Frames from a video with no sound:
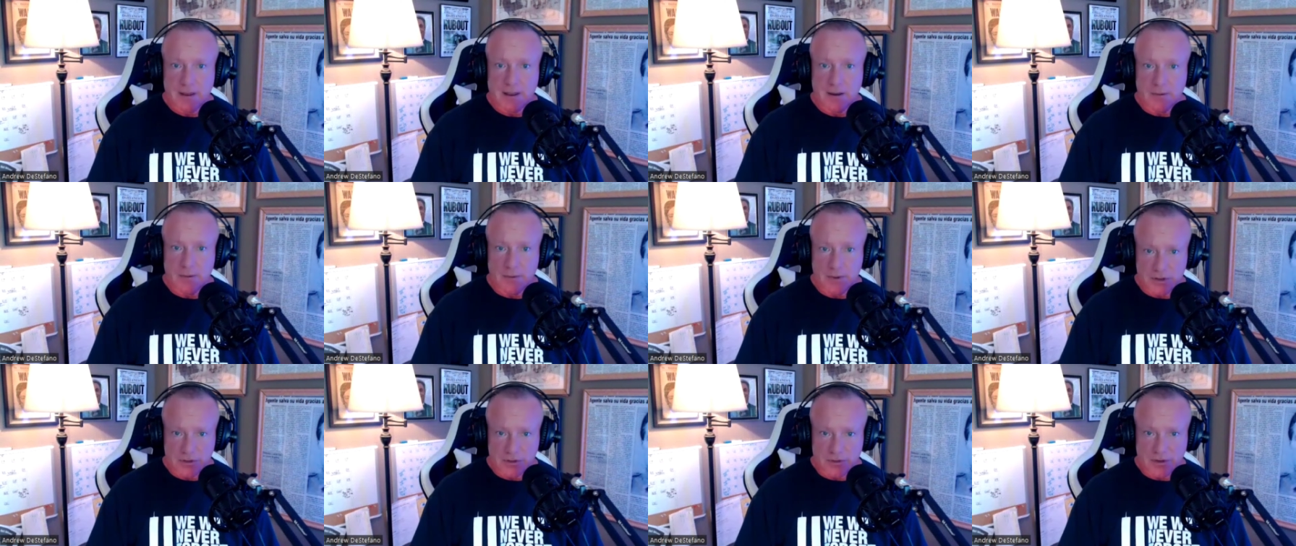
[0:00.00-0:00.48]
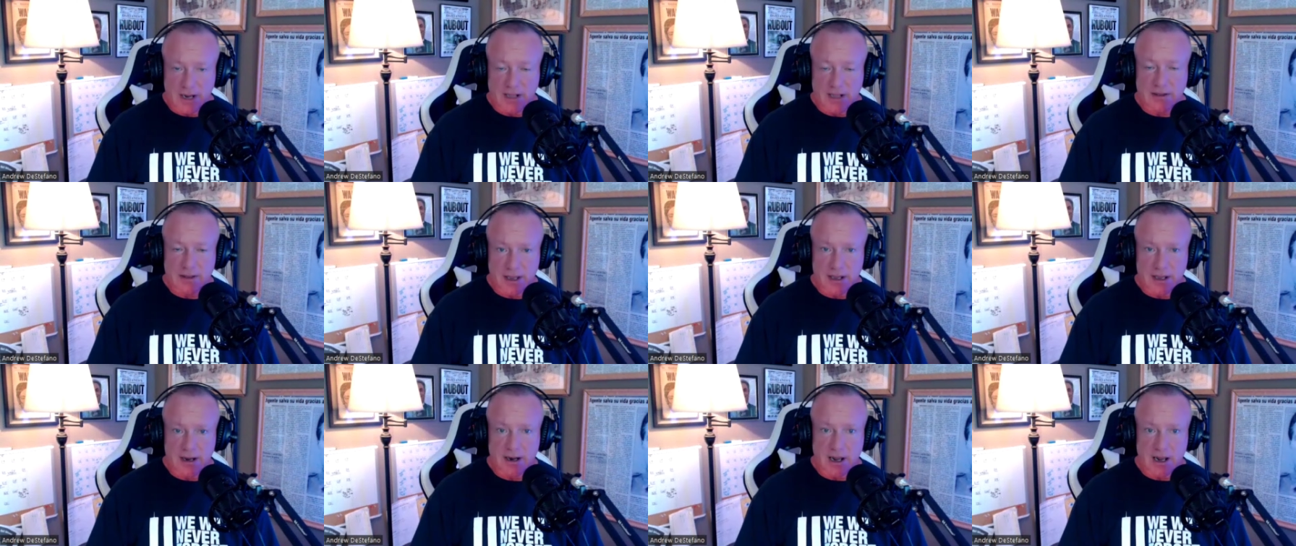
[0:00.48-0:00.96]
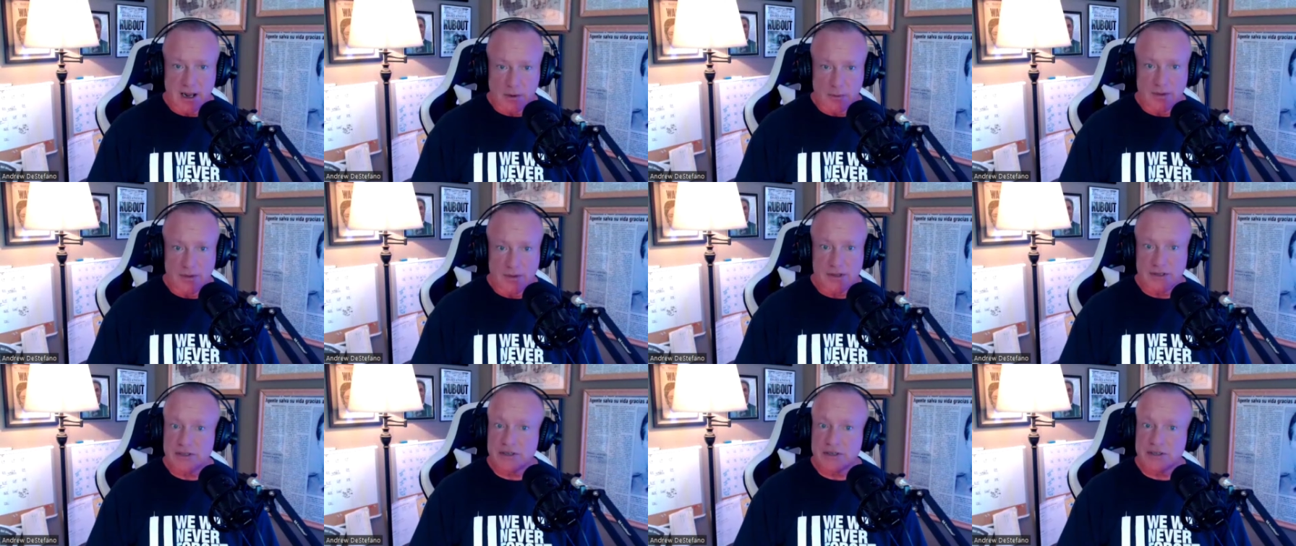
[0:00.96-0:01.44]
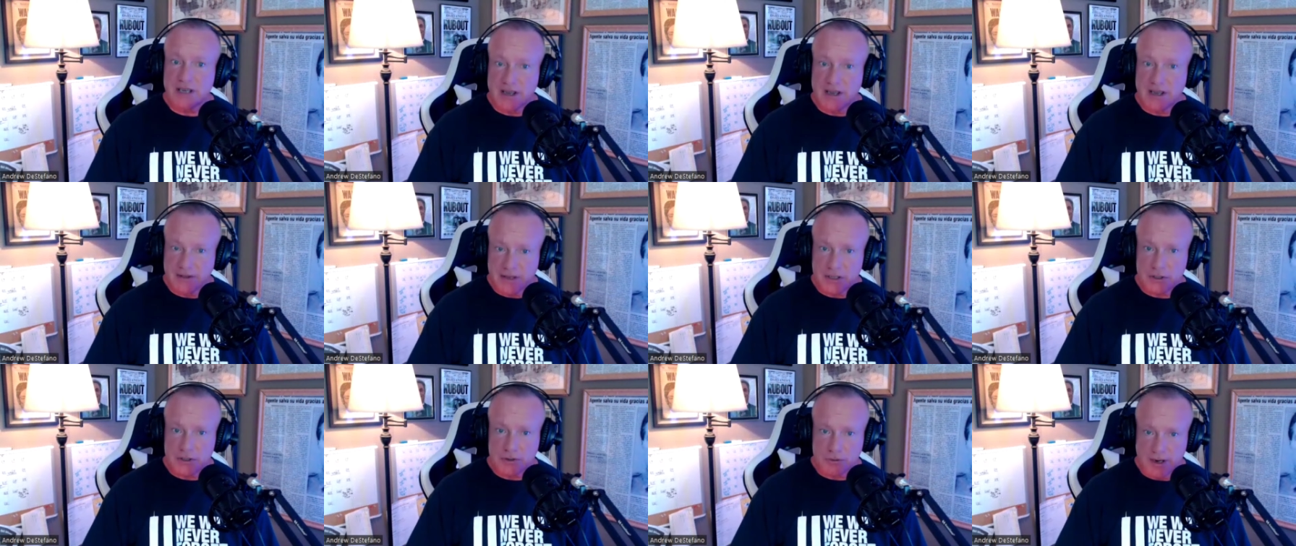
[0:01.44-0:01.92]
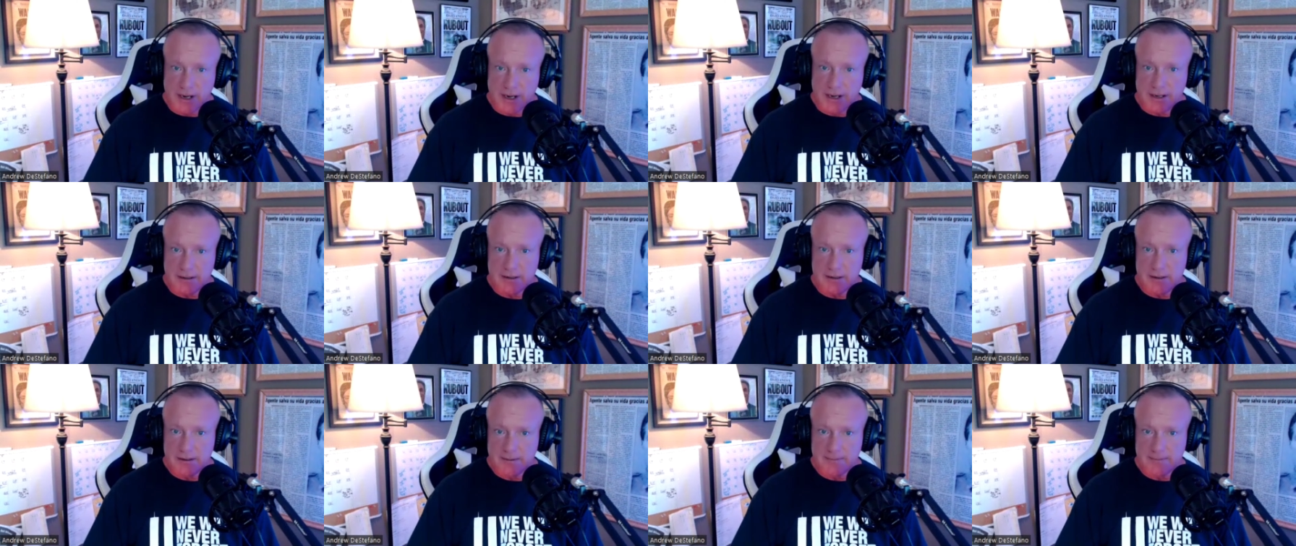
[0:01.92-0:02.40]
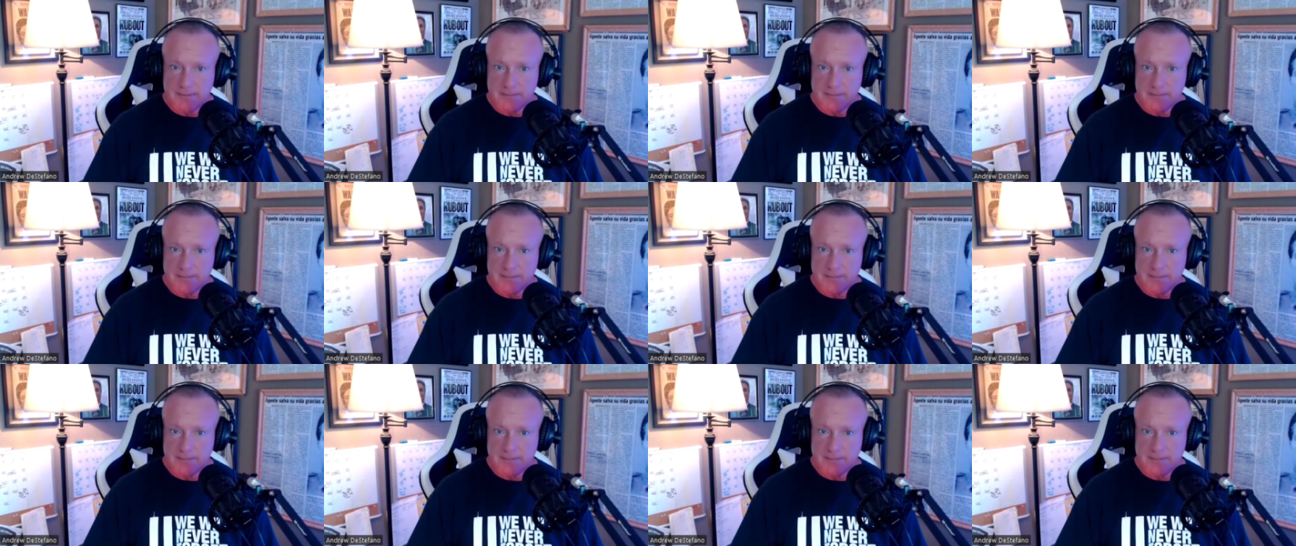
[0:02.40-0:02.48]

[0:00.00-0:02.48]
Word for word: with tren de aragua this is how they're trained